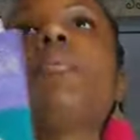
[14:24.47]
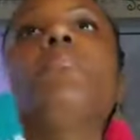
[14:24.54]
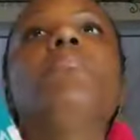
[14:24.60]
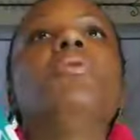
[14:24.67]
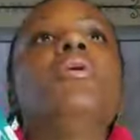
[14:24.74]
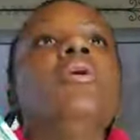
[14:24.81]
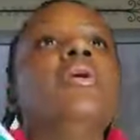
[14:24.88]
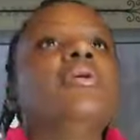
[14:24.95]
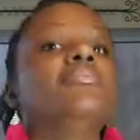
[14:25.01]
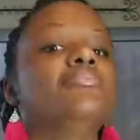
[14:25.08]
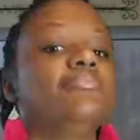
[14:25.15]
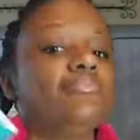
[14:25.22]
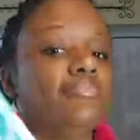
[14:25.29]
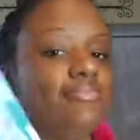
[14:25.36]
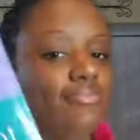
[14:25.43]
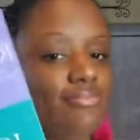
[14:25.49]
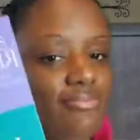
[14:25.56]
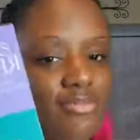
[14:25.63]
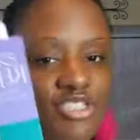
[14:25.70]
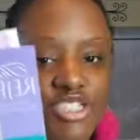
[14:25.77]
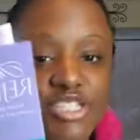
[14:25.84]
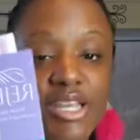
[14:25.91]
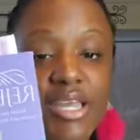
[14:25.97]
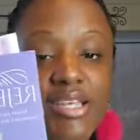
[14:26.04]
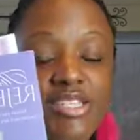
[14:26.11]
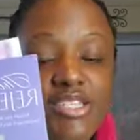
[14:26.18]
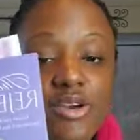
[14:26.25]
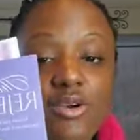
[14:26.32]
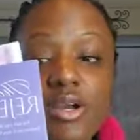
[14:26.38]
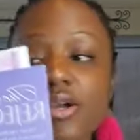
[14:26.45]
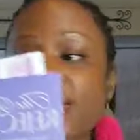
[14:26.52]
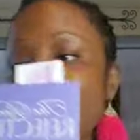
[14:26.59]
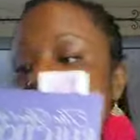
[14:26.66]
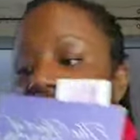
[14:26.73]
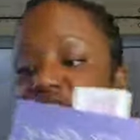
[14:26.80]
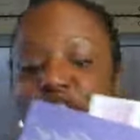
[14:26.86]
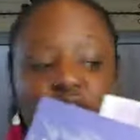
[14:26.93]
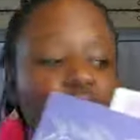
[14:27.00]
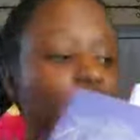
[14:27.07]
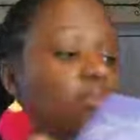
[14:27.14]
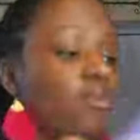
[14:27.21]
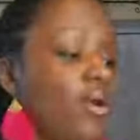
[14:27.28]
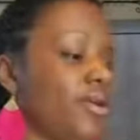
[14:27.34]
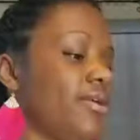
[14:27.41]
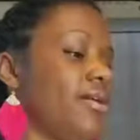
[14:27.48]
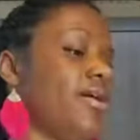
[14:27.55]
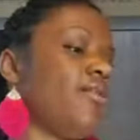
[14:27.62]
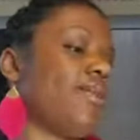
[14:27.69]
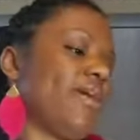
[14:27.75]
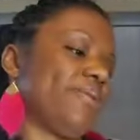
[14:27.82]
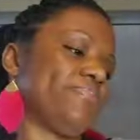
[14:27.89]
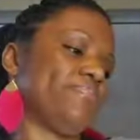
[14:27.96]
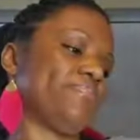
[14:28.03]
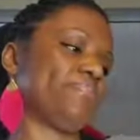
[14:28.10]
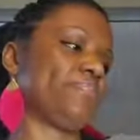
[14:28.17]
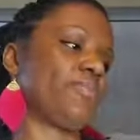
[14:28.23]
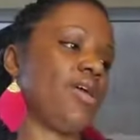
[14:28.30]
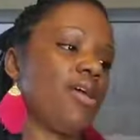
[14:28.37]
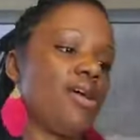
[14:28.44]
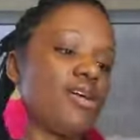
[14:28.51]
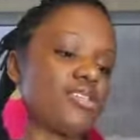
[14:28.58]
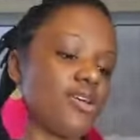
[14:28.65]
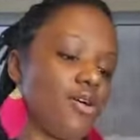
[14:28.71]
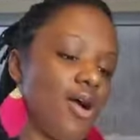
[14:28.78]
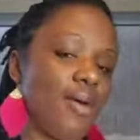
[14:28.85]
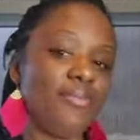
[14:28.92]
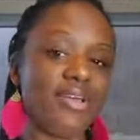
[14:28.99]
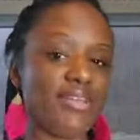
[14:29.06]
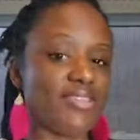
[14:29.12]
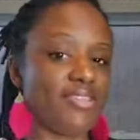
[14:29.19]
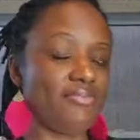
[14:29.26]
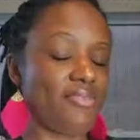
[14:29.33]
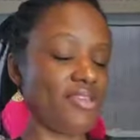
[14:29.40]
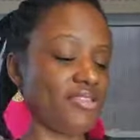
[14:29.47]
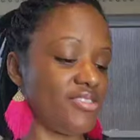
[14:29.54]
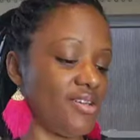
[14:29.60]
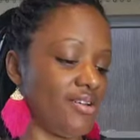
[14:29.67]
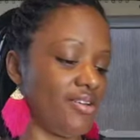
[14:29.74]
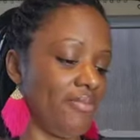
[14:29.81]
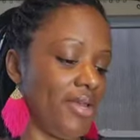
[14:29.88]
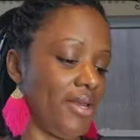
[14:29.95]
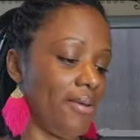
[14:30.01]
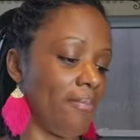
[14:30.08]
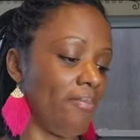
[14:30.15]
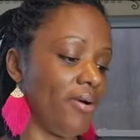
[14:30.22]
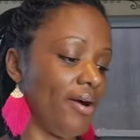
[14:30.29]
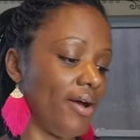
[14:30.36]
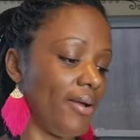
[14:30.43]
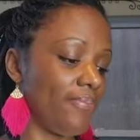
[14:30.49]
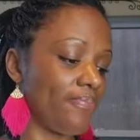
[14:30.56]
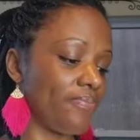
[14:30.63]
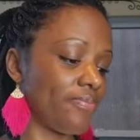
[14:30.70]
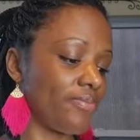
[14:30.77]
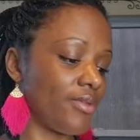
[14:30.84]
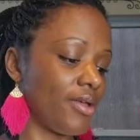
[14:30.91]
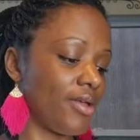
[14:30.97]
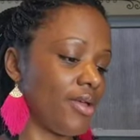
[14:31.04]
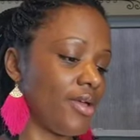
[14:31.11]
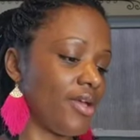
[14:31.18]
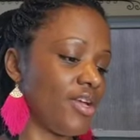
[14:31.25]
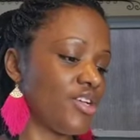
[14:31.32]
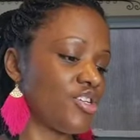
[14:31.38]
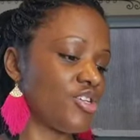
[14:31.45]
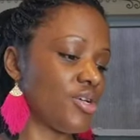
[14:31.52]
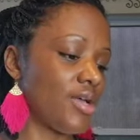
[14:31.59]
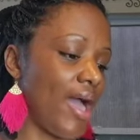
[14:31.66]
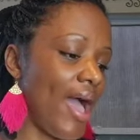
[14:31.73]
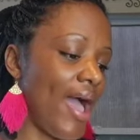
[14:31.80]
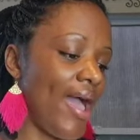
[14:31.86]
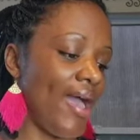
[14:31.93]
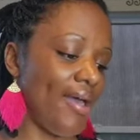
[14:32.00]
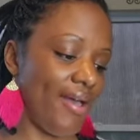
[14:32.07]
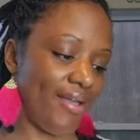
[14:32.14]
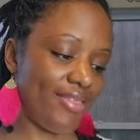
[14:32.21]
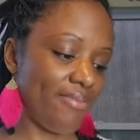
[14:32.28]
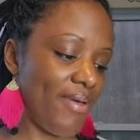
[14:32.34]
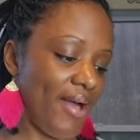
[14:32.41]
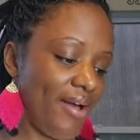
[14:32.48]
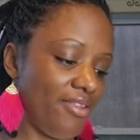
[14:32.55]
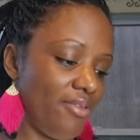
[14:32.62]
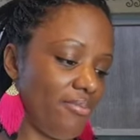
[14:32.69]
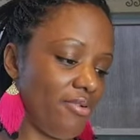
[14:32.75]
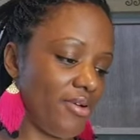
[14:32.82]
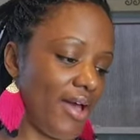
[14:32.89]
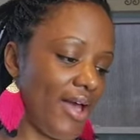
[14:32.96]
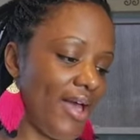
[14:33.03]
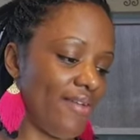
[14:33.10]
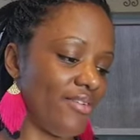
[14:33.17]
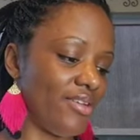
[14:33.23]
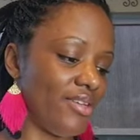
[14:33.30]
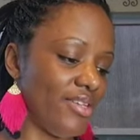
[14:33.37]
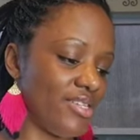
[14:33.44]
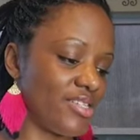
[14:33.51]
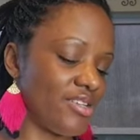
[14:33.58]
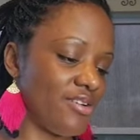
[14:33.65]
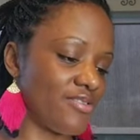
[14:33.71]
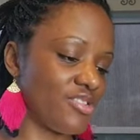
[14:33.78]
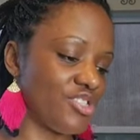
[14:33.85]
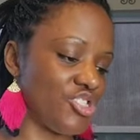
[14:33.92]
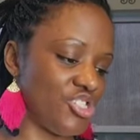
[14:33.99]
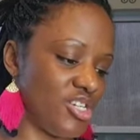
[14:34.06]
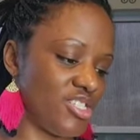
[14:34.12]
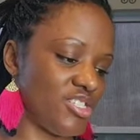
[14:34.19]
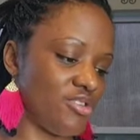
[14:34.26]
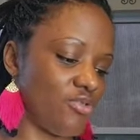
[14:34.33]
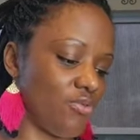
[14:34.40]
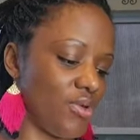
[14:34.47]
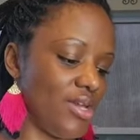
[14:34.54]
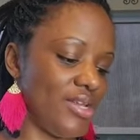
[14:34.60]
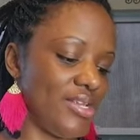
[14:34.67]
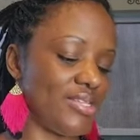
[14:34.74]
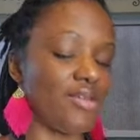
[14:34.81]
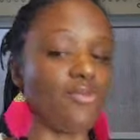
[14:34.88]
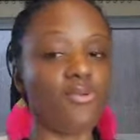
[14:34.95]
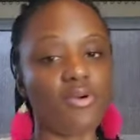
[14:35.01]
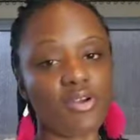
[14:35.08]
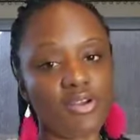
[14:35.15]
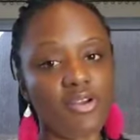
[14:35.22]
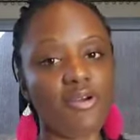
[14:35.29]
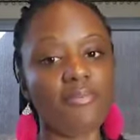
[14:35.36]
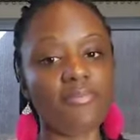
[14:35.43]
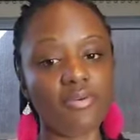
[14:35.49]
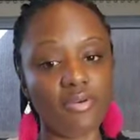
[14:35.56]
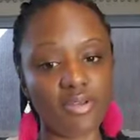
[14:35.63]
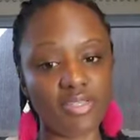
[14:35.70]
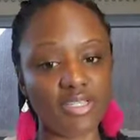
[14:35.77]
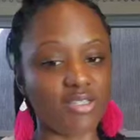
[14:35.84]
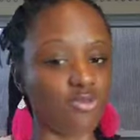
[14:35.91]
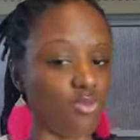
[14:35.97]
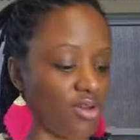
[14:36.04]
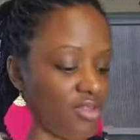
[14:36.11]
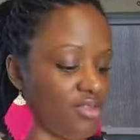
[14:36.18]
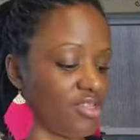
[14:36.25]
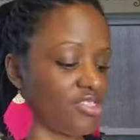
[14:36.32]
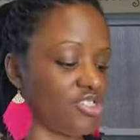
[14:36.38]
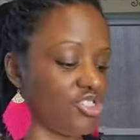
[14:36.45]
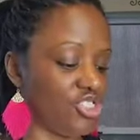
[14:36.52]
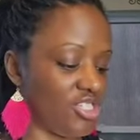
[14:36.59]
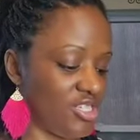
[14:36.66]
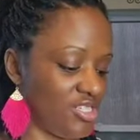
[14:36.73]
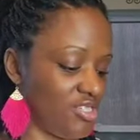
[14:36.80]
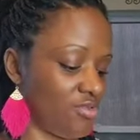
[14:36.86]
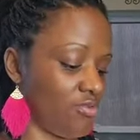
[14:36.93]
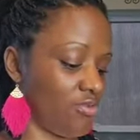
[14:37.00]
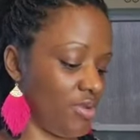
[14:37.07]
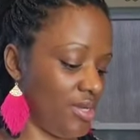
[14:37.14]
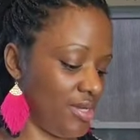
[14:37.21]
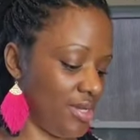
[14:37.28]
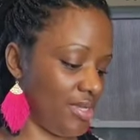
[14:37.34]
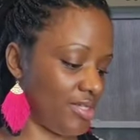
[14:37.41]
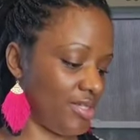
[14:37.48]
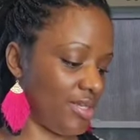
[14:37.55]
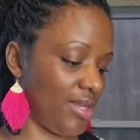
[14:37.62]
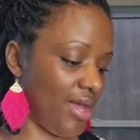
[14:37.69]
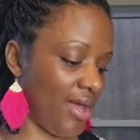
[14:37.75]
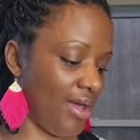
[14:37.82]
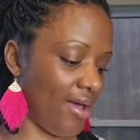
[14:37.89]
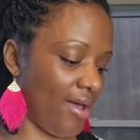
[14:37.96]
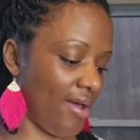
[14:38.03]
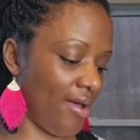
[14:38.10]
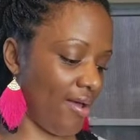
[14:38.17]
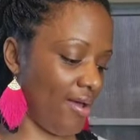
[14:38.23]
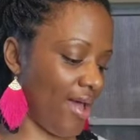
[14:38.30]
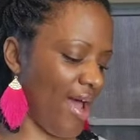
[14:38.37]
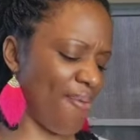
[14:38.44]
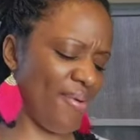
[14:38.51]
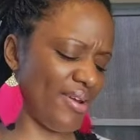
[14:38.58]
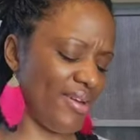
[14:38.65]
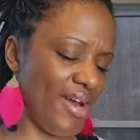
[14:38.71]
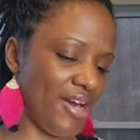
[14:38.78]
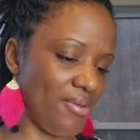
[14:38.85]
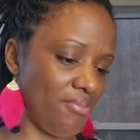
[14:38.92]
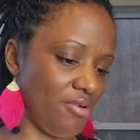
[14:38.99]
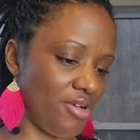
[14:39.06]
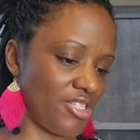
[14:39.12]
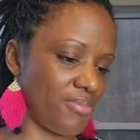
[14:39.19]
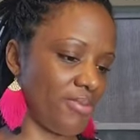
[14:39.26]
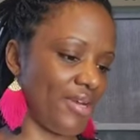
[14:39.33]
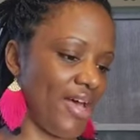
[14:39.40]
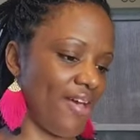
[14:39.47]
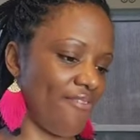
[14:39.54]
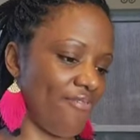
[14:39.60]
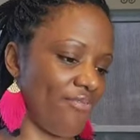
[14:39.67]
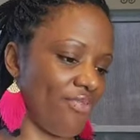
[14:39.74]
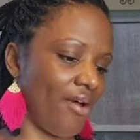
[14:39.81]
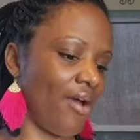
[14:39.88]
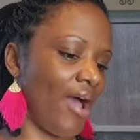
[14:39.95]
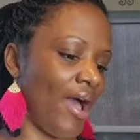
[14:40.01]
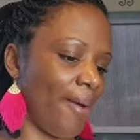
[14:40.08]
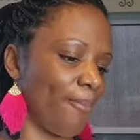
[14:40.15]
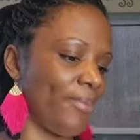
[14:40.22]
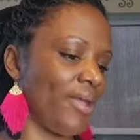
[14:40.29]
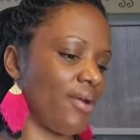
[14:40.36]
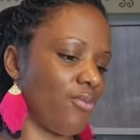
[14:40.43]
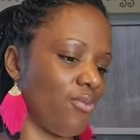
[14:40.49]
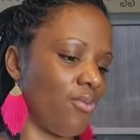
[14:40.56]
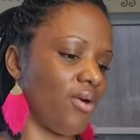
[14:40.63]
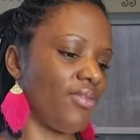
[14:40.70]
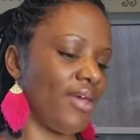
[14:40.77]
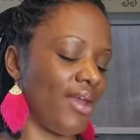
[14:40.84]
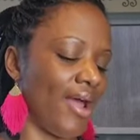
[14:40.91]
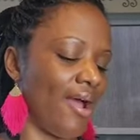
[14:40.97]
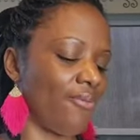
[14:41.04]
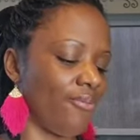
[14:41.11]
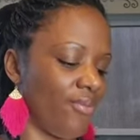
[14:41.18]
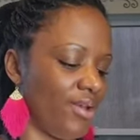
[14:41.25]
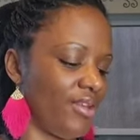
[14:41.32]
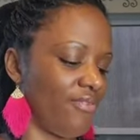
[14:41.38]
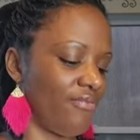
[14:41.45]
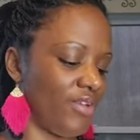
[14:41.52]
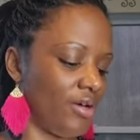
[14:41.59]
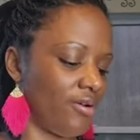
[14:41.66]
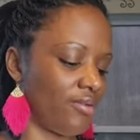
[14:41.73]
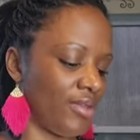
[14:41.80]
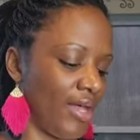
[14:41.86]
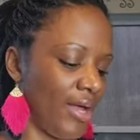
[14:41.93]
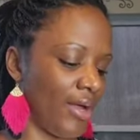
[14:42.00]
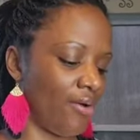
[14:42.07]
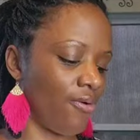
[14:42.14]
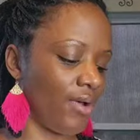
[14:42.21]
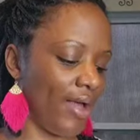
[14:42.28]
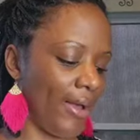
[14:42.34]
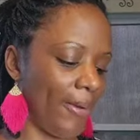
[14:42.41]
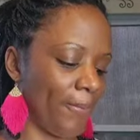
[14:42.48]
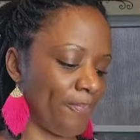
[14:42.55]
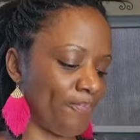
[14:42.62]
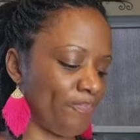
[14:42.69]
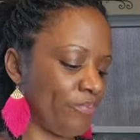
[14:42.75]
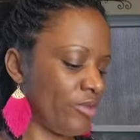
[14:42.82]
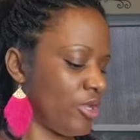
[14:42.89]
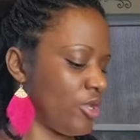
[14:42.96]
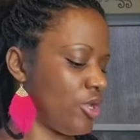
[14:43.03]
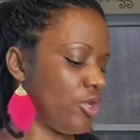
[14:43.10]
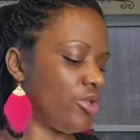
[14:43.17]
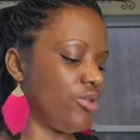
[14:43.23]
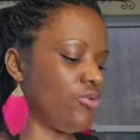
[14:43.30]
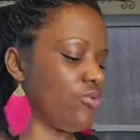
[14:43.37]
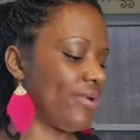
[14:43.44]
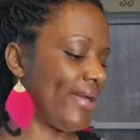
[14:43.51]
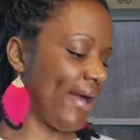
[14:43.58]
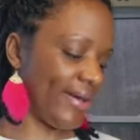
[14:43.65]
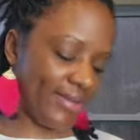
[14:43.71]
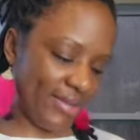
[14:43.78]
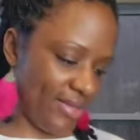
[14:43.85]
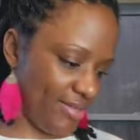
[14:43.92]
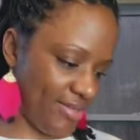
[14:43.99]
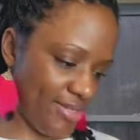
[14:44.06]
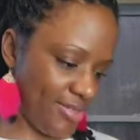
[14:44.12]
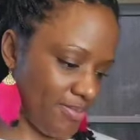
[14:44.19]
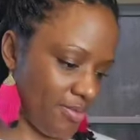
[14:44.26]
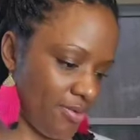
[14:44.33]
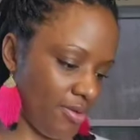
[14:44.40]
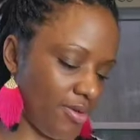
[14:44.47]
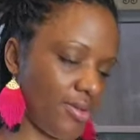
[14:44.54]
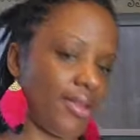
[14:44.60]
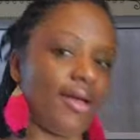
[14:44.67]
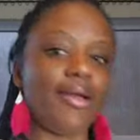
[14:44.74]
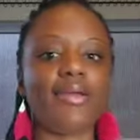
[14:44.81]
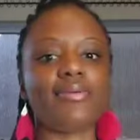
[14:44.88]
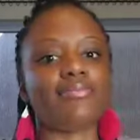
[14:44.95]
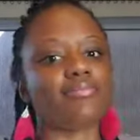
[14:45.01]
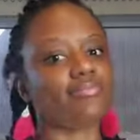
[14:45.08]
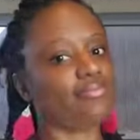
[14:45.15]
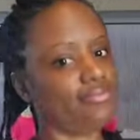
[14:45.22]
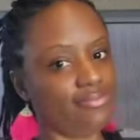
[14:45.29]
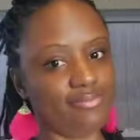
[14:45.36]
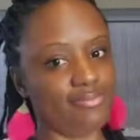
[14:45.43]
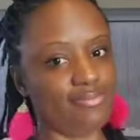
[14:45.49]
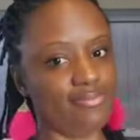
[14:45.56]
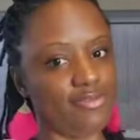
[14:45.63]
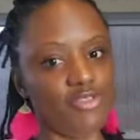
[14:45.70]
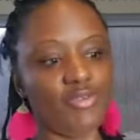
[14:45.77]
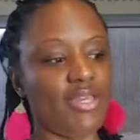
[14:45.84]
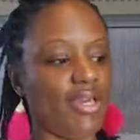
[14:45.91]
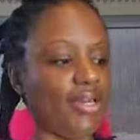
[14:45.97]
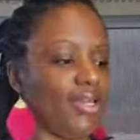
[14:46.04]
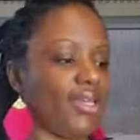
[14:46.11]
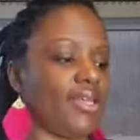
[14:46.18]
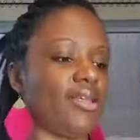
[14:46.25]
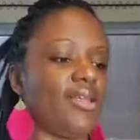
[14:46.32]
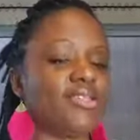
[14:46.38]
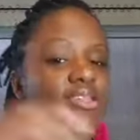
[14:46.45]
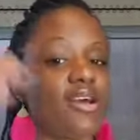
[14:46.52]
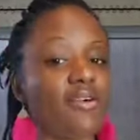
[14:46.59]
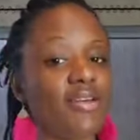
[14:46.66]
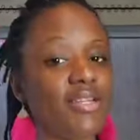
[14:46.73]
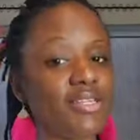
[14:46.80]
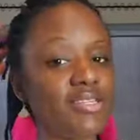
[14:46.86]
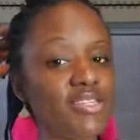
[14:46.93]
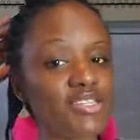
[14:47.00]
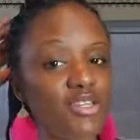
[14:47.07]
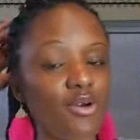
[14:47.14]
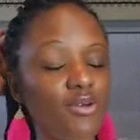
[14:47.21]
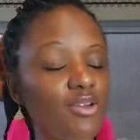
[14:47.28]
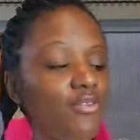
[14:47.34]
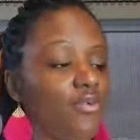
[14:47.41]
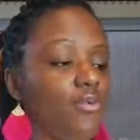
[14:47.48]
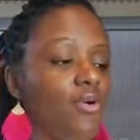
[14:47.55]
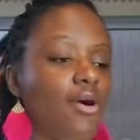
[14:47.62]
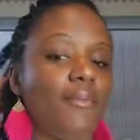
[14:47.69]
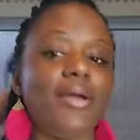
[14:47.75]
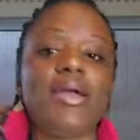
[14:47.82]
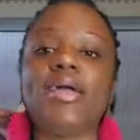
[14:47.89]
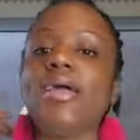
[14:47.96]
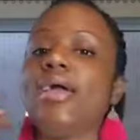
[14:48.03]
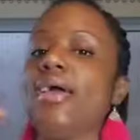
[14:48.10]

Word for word: but she is so good. Actually, one okay. So I'm gonna get to the message y'all in a minute, but I at the back of the book I have a list of suggested readings, and one of her books is one of the suggested readings that I I read a lot of books, but I thought I picked one that I really felt like okay, you gotta get this book, like you gotta get it. It's called Healing the Soul of a Woman.